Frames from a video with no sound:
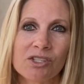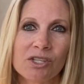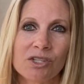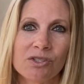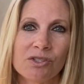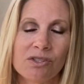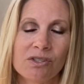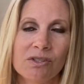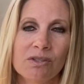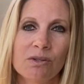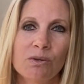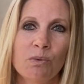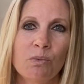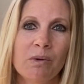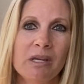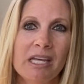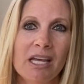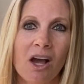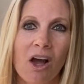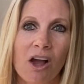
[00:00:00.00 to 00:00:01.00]
to do.
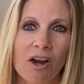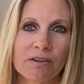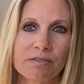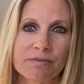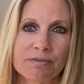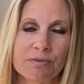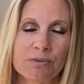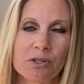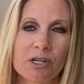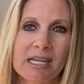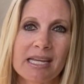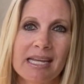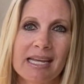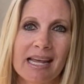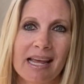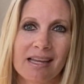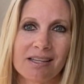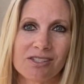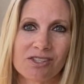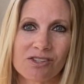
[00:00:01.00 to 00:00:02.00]
We are
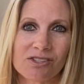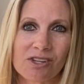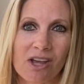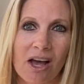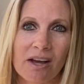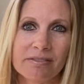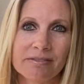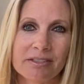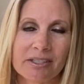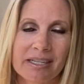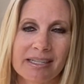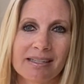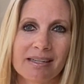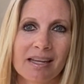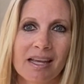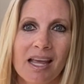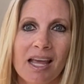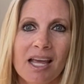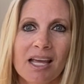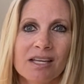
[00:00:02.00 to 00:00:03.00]
free and sovereign.
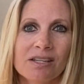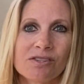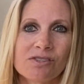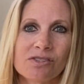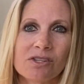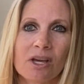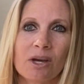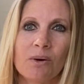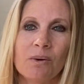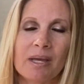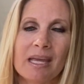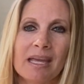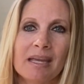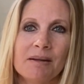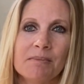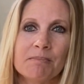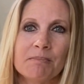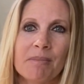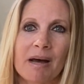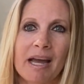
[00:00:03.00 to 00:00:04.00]
So
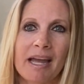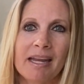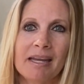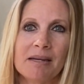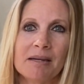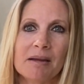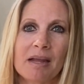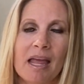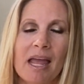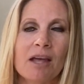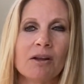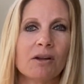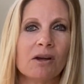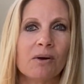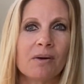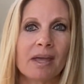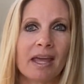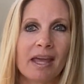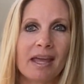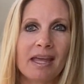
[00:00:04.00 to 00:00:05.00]
it might,
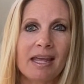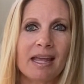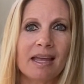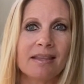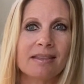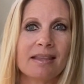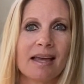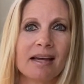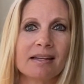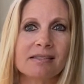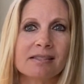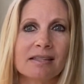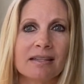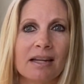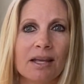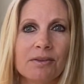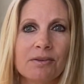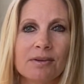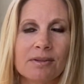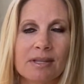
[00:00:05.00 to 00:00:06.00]
okay, and that's
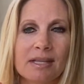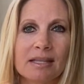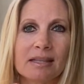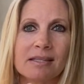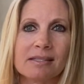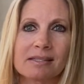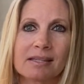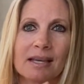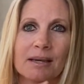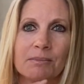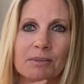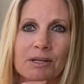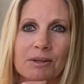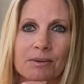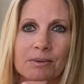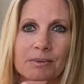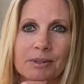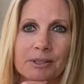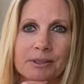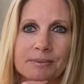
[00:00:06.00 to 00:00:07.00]
another thing that's coming
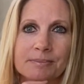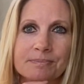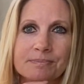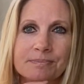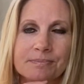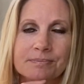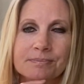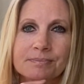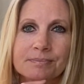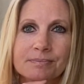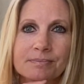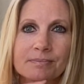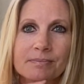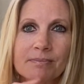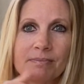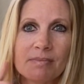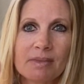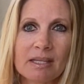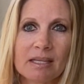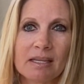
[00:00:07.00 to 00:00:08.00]
through,
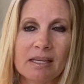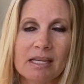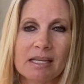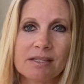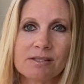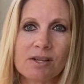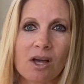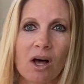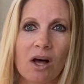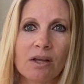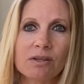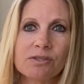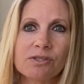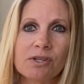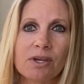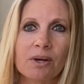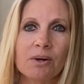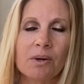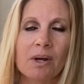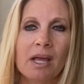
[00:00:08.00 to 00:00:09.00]
is
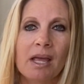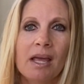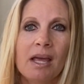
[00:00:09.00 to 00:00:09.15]
also